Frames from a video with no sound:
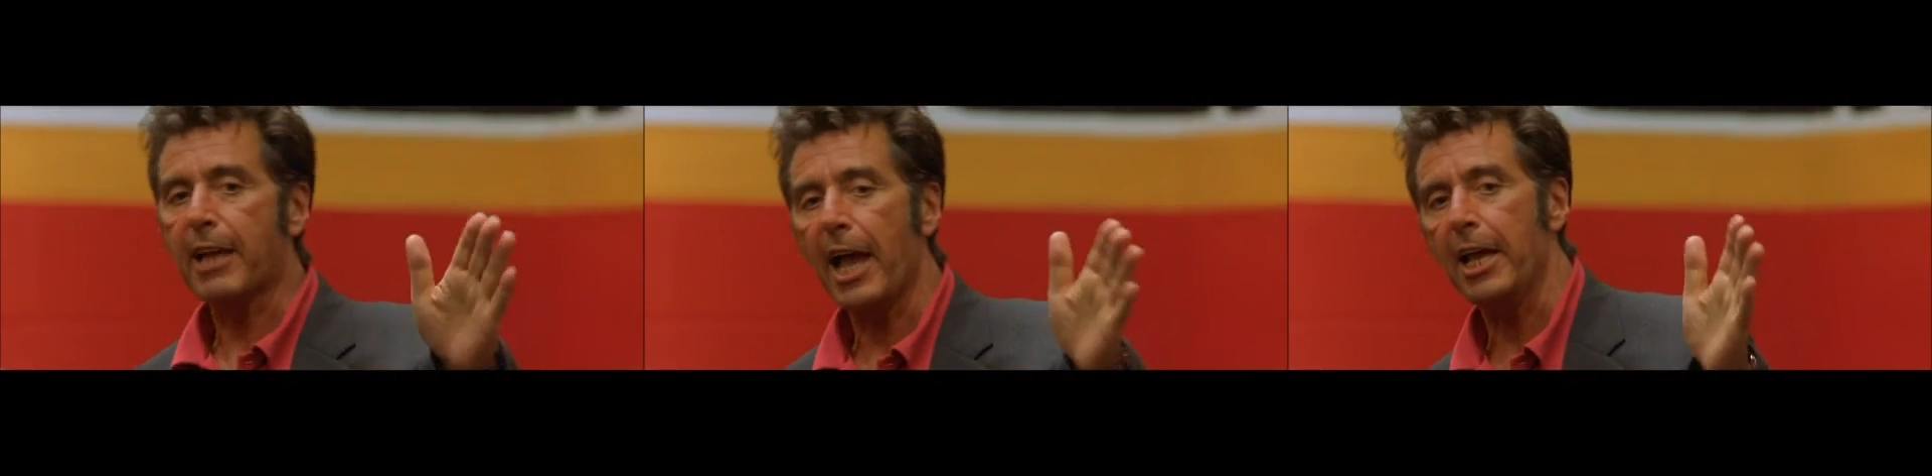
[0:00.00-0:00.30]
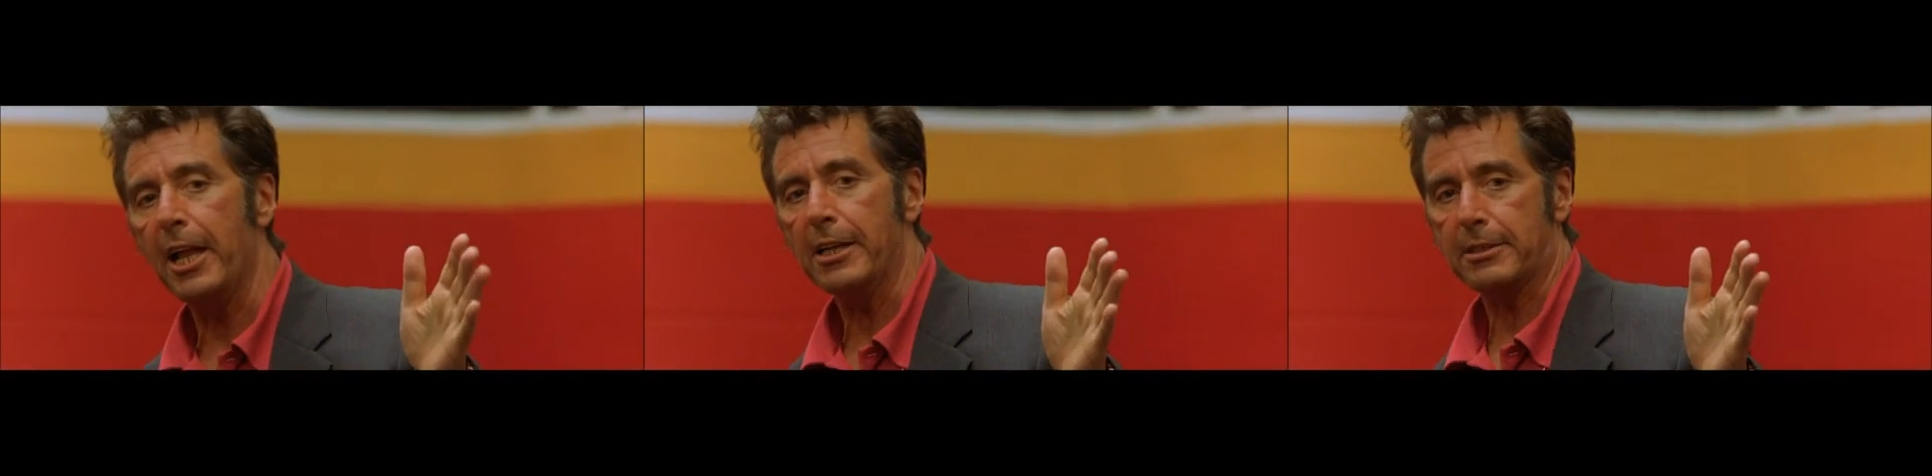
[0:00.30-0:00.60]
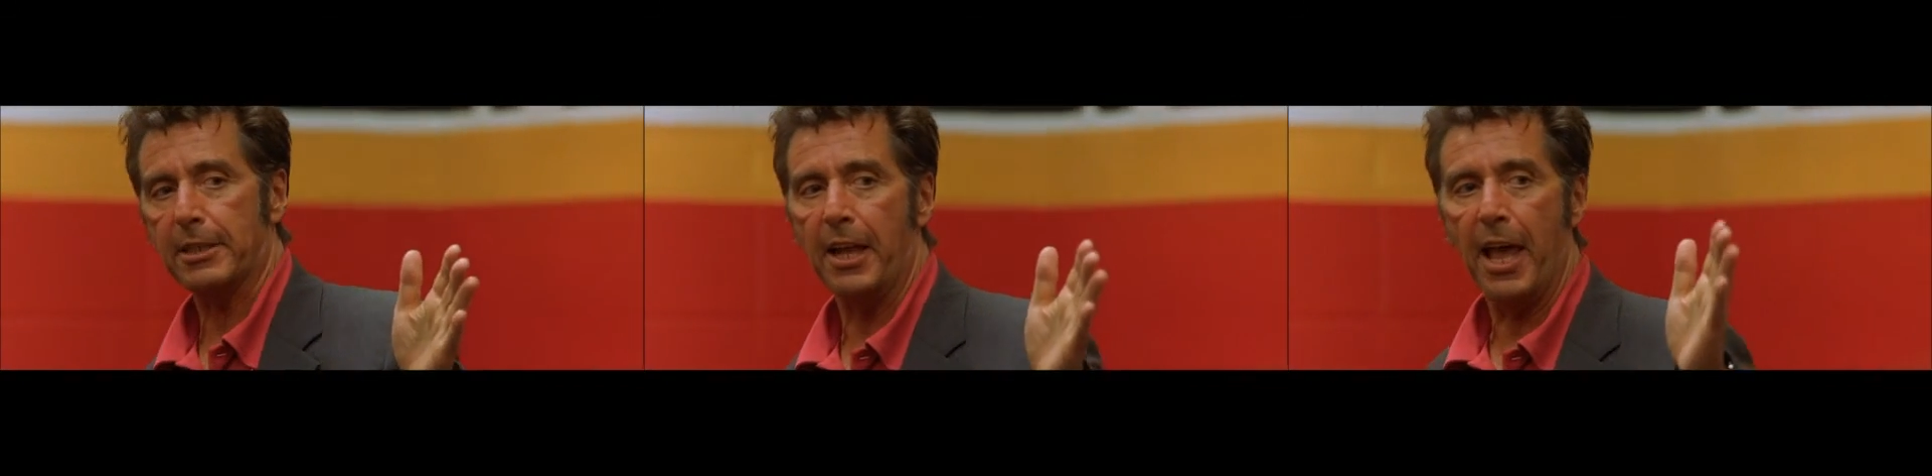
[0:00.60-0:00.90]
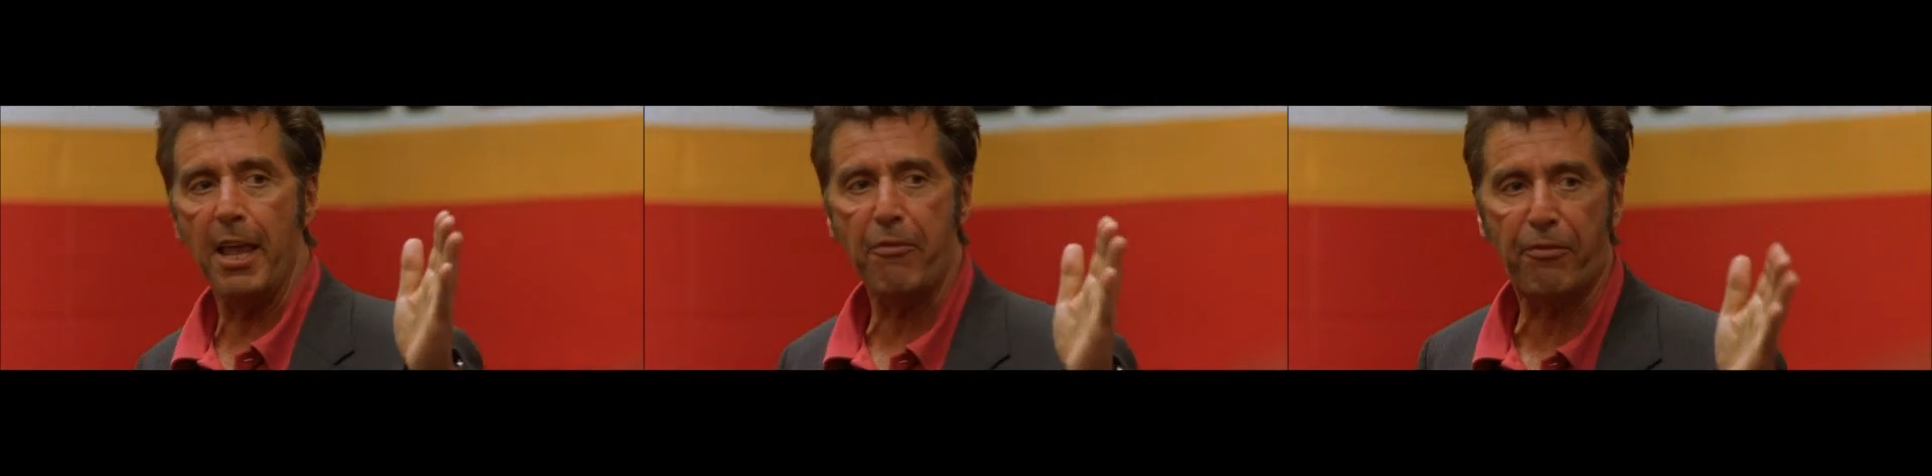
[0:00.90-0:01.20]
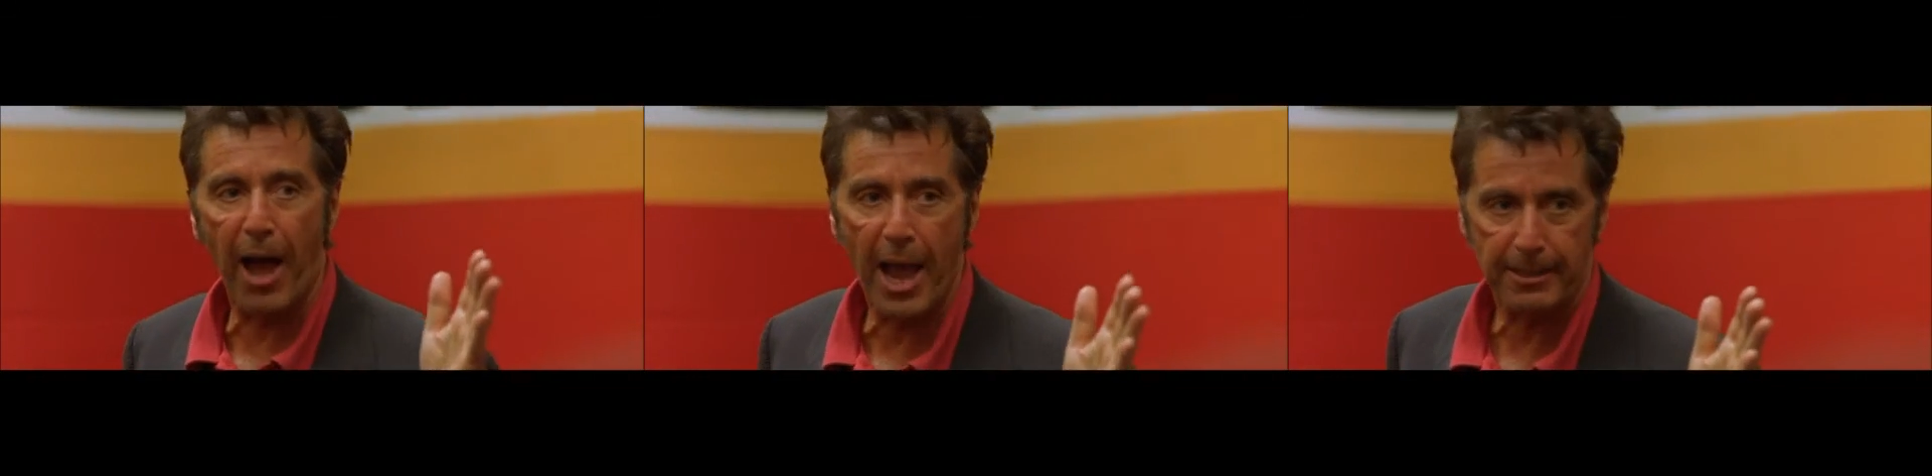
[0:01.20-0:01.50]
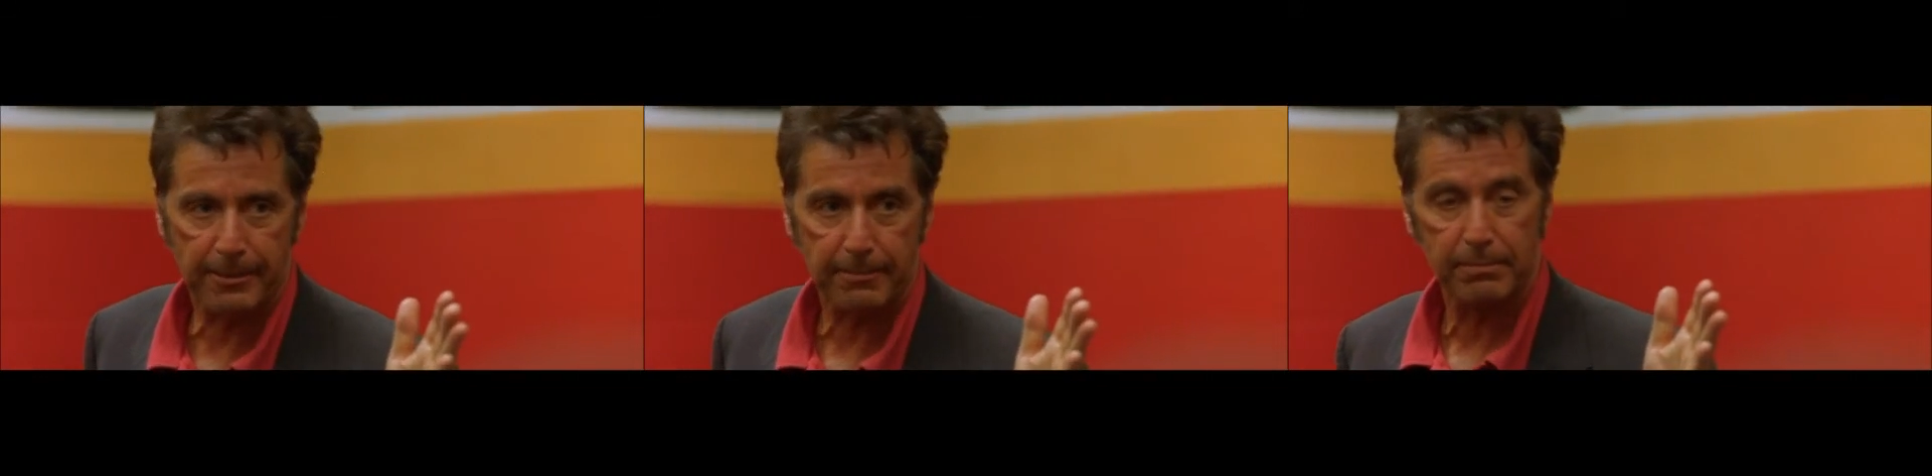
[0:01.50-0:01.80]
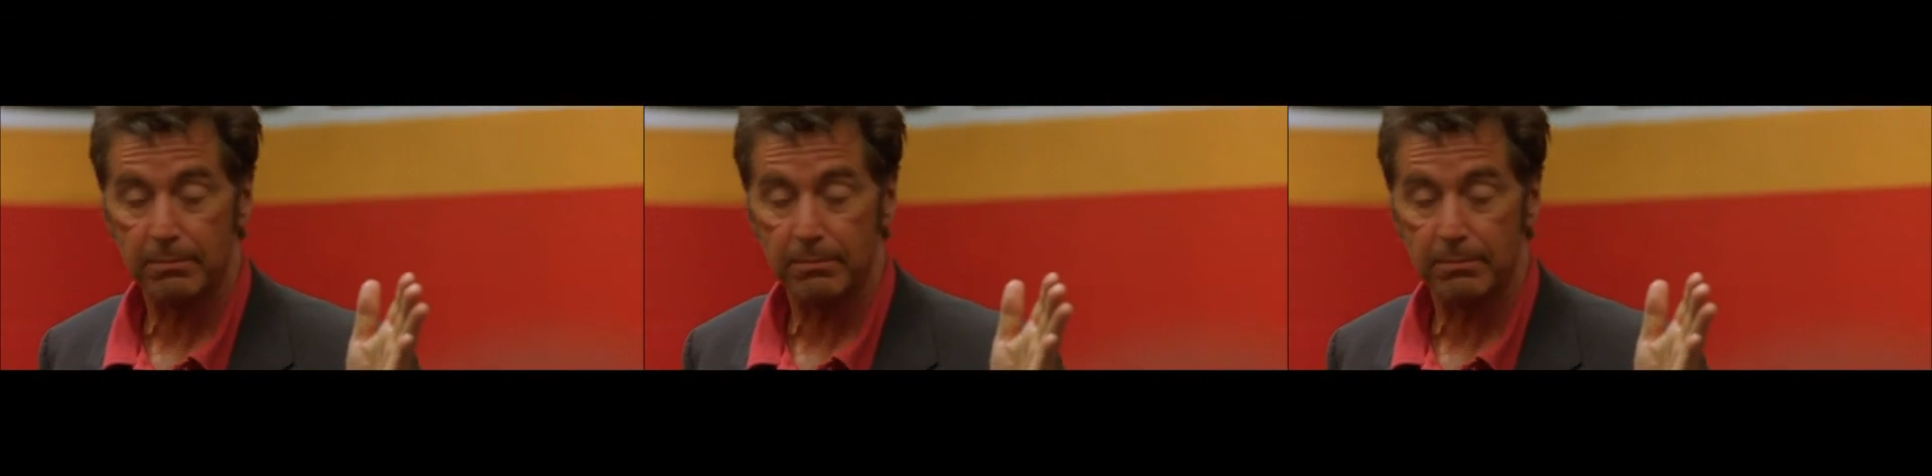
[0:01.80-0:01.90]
I'll tell you this, in any fight,